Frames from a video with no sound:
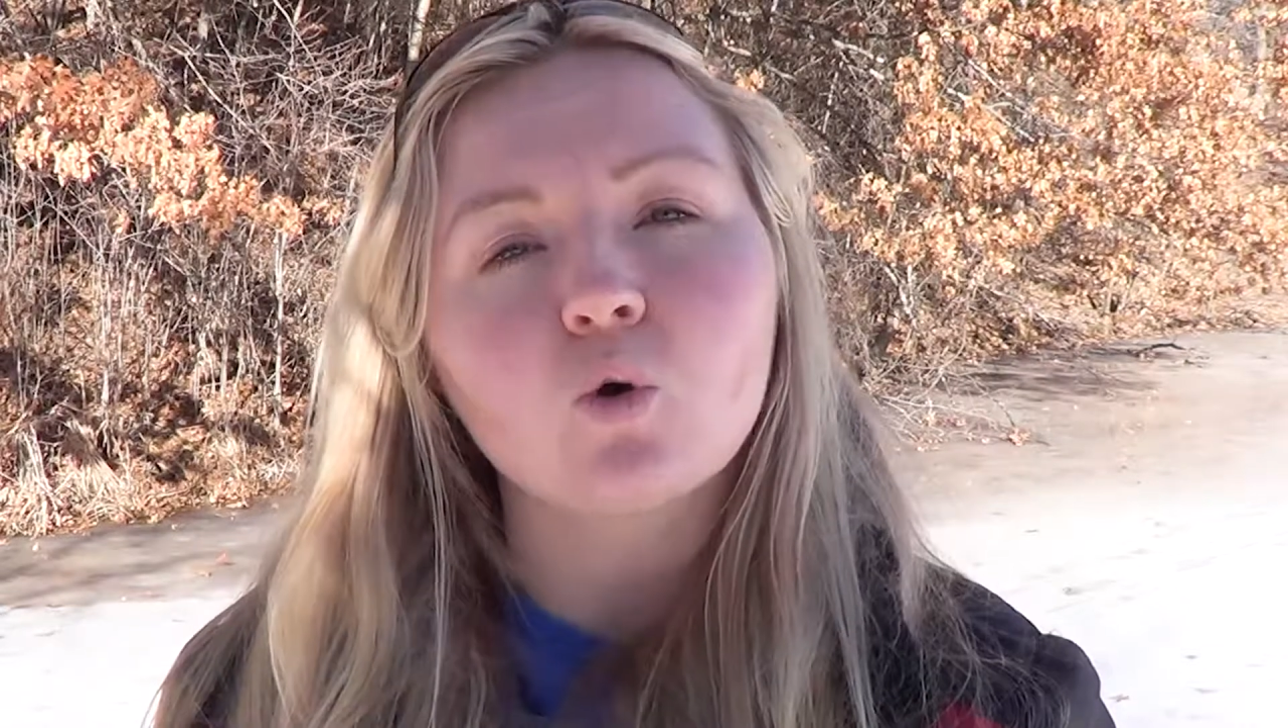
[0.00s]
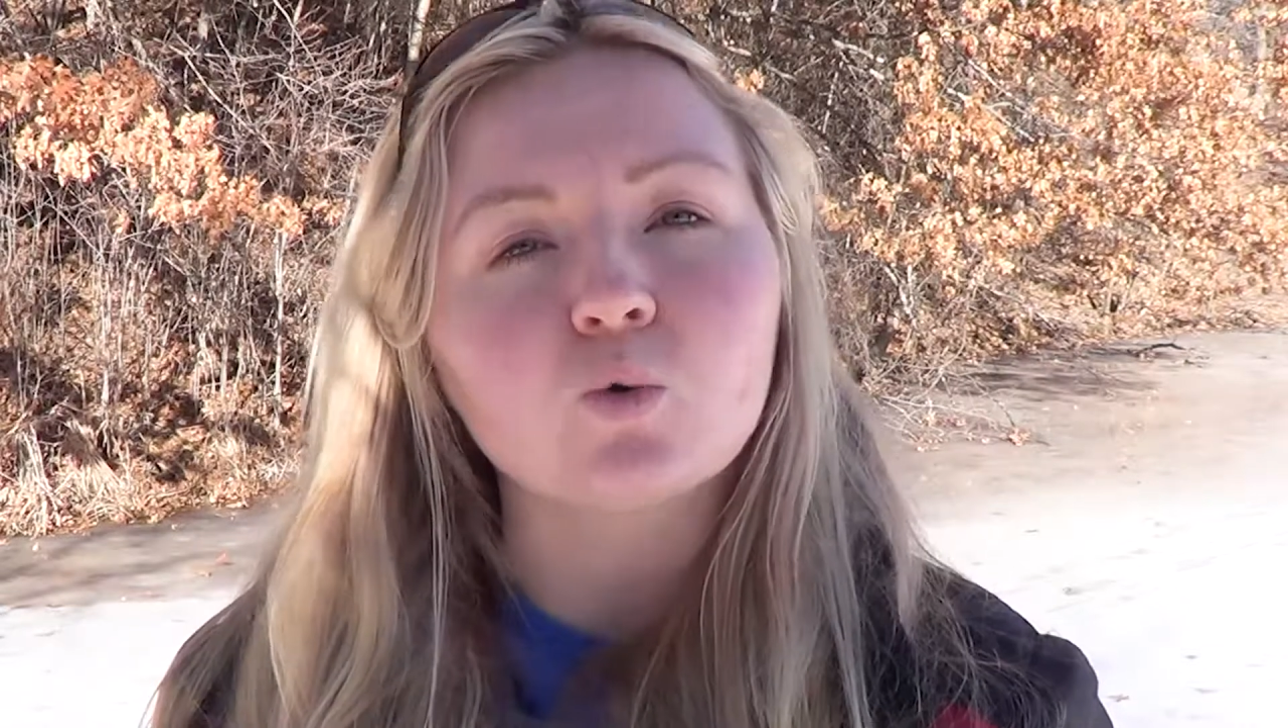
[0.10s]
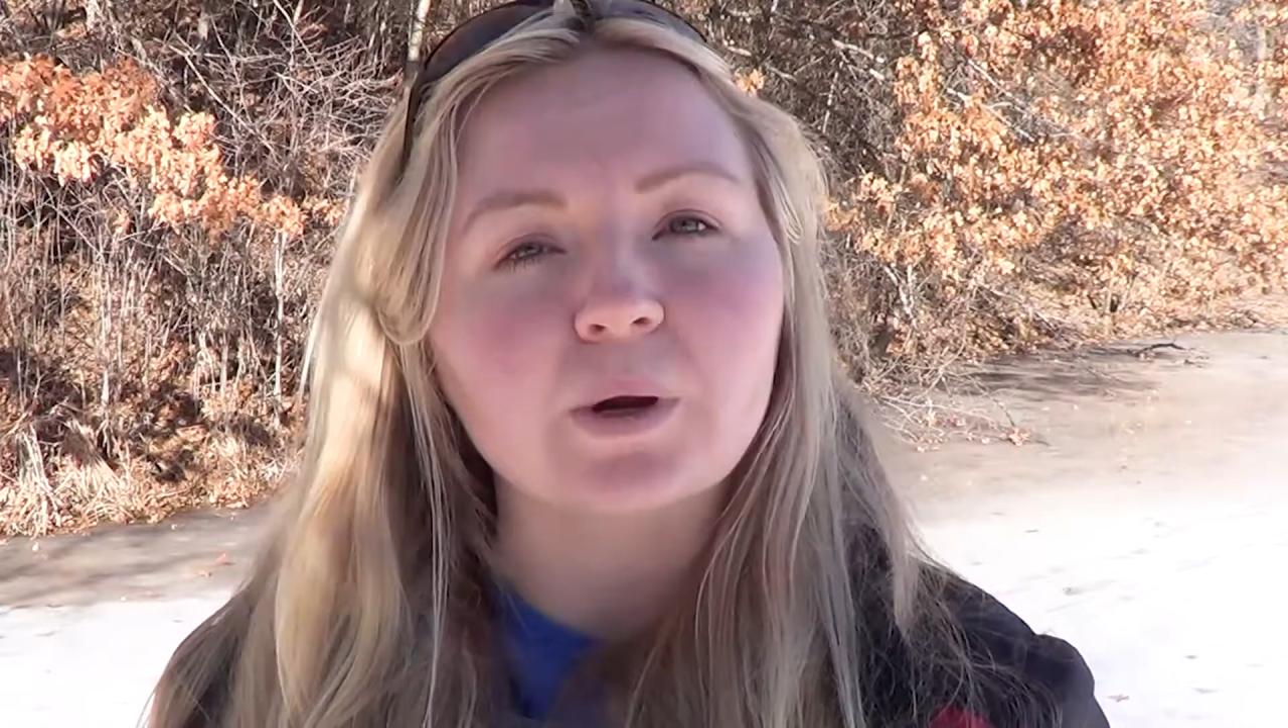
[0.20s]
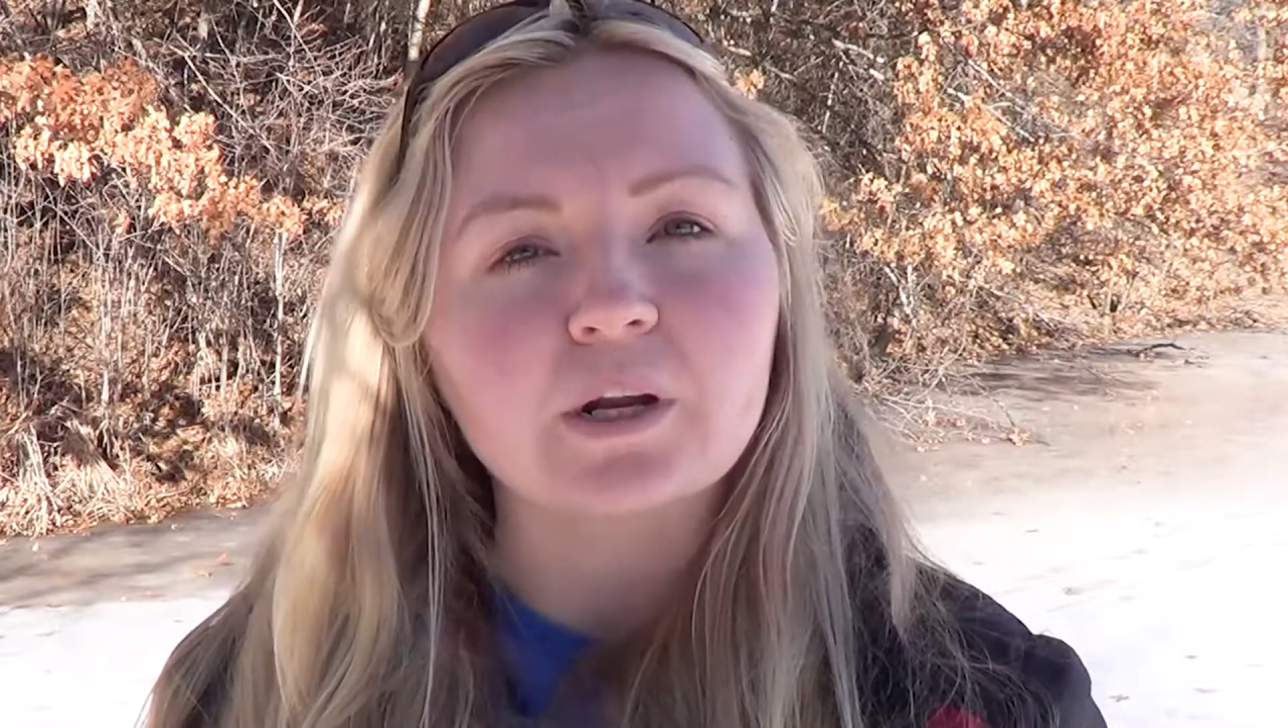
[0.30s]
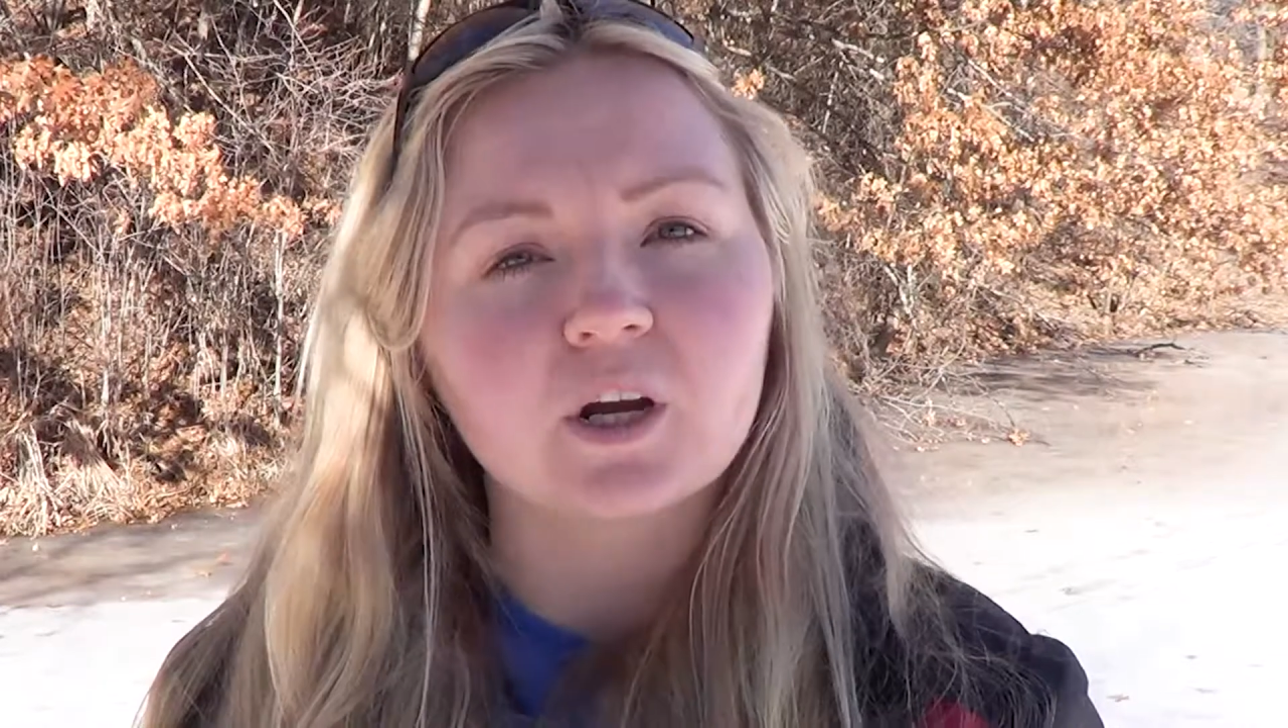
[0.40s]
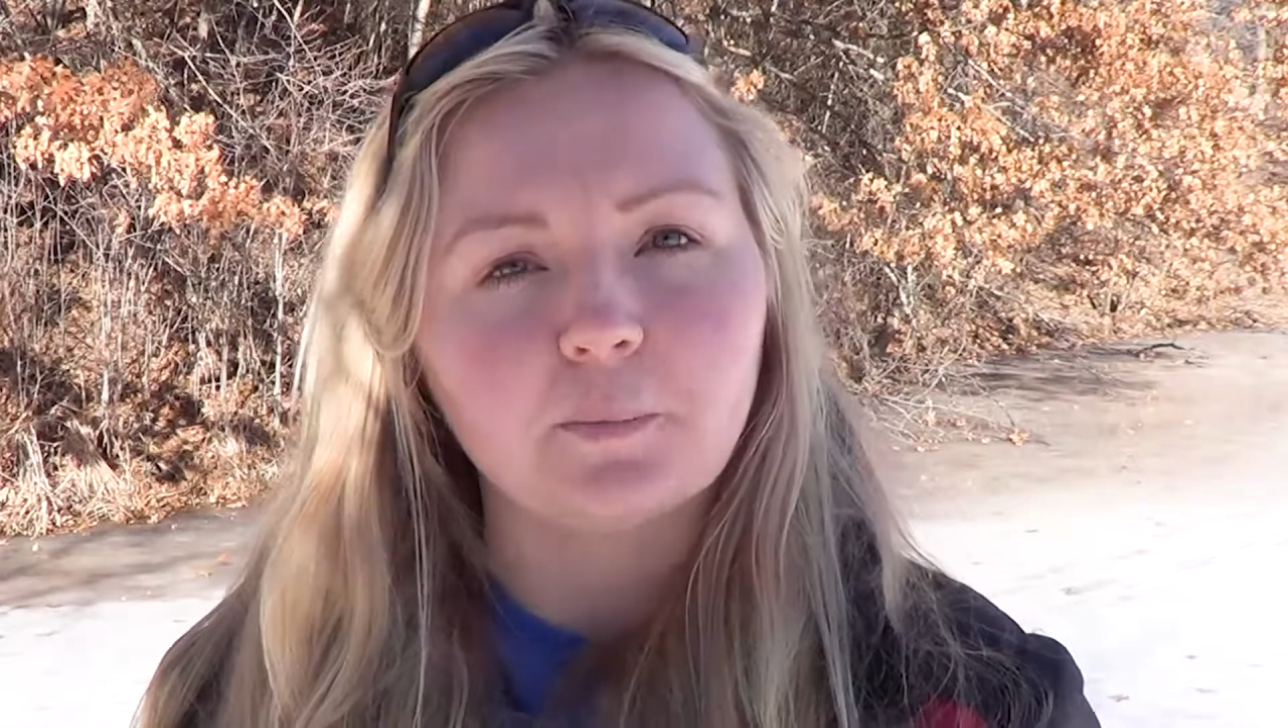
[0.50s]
or rain